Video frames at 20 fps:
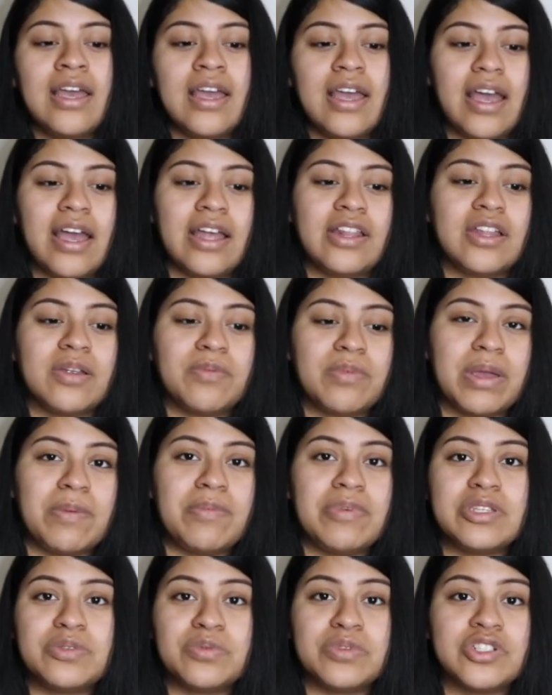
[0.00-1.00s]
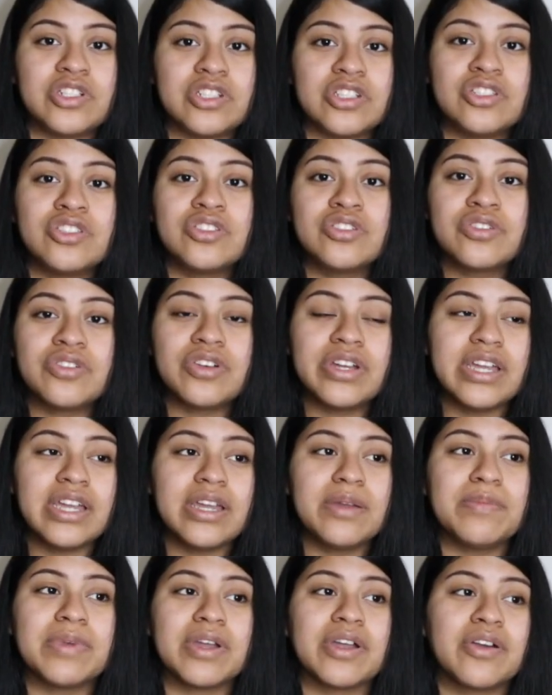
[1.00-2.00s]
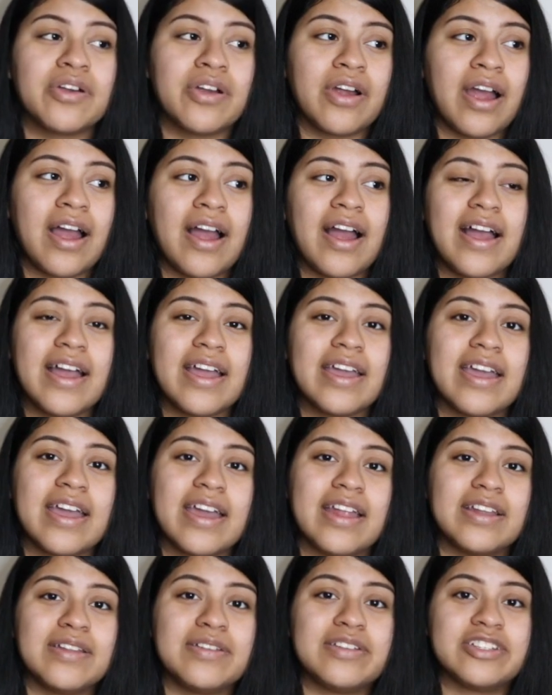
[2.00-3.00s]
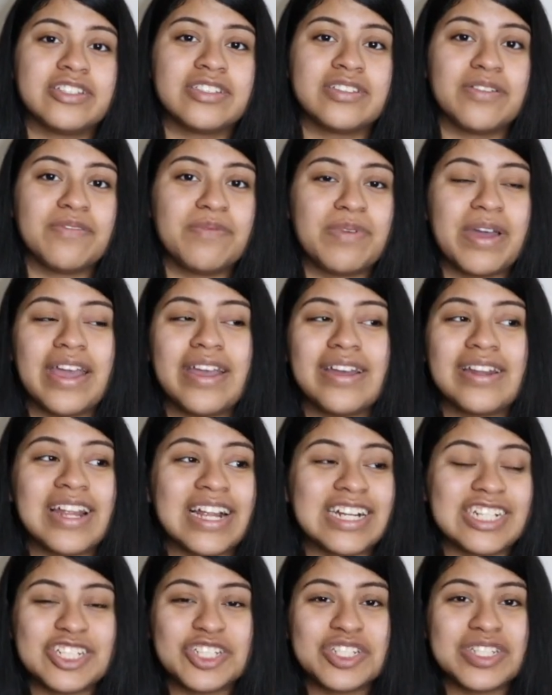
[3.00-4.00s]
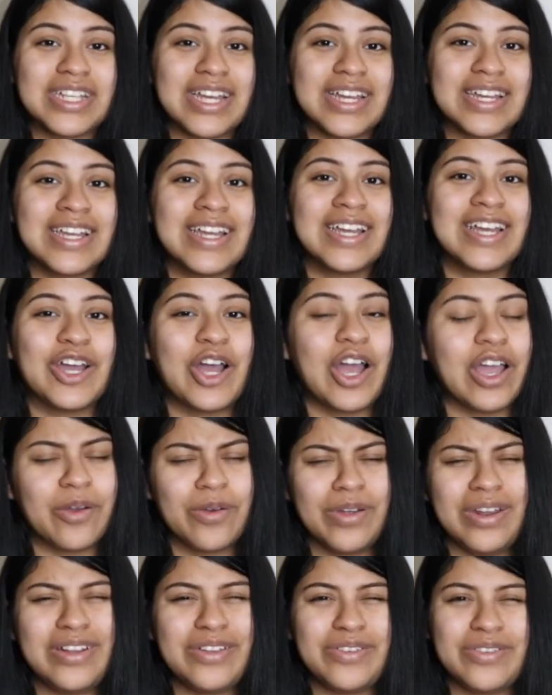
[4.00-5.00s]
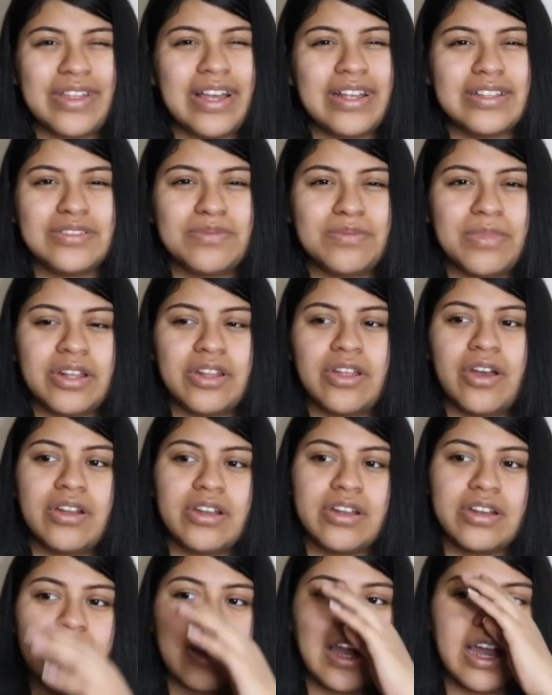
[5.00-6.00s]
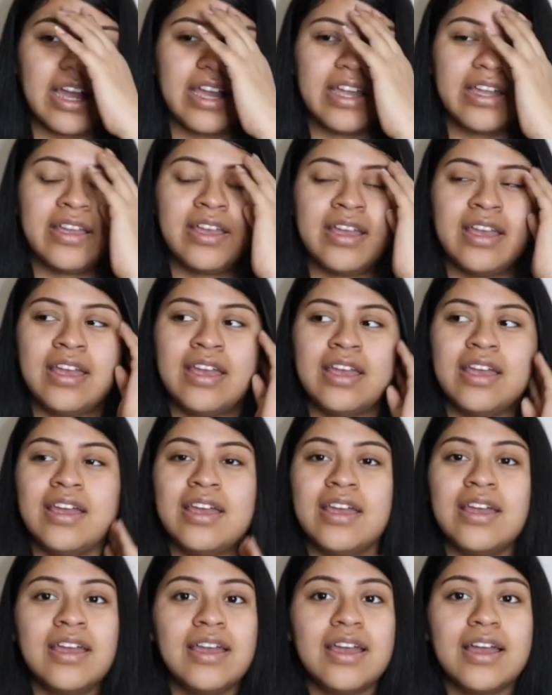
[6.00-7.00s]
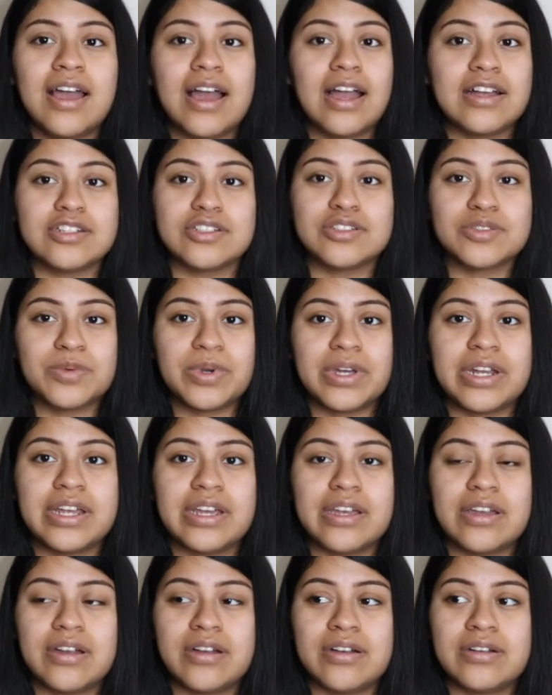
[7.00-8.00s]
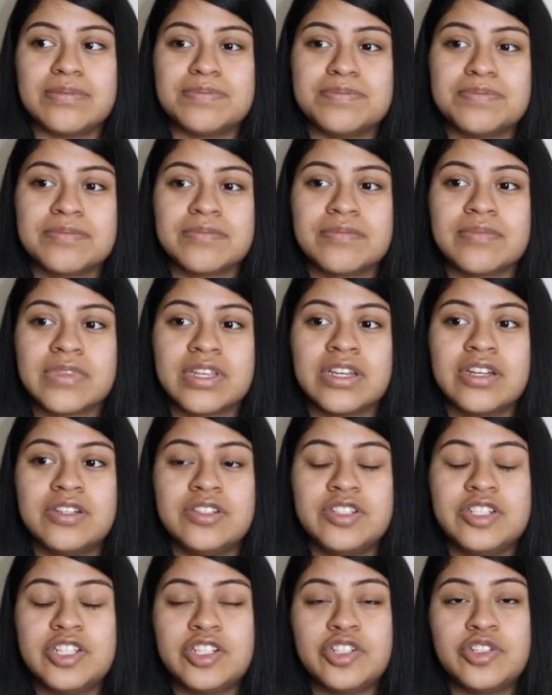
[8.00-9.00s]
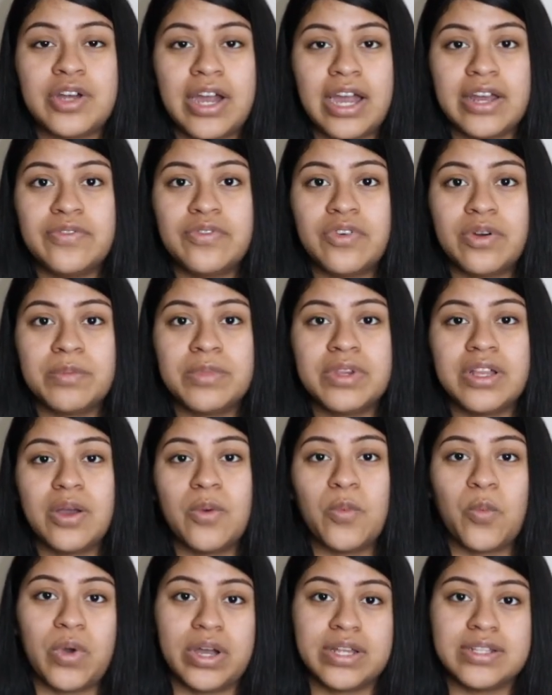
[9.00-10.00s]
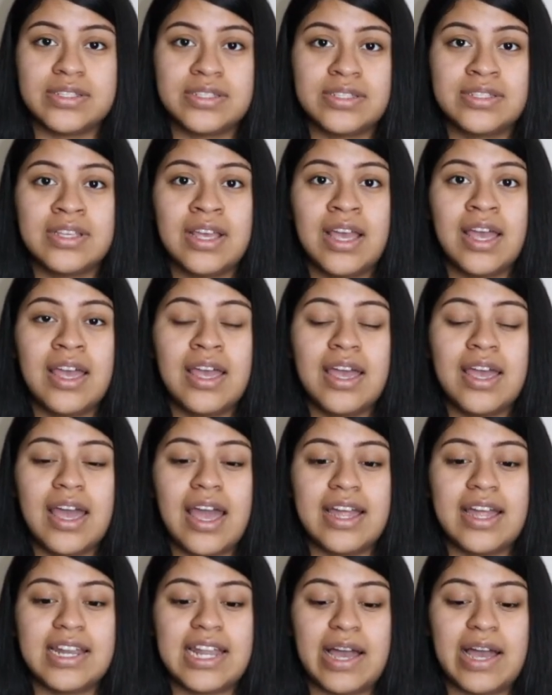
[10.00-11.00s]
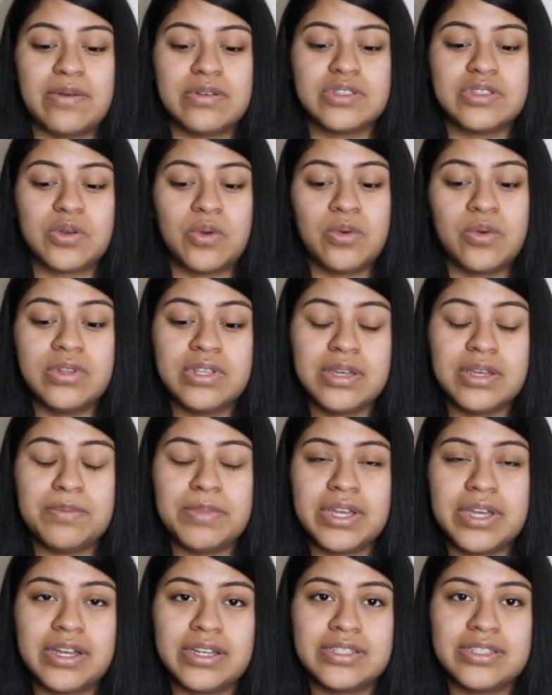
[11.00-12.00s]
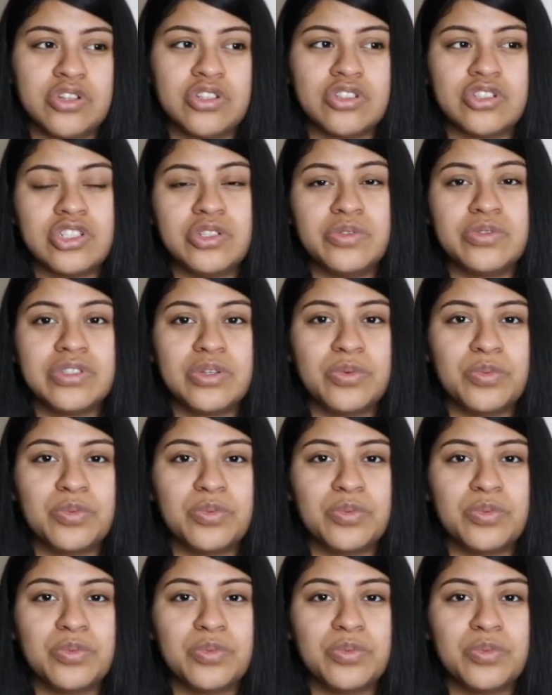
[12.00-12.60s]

and their babies would just scream and cry and just of pain. I couldn't do that to my daughter. I just couldn't. She tried formula once, and that was only because, so she was a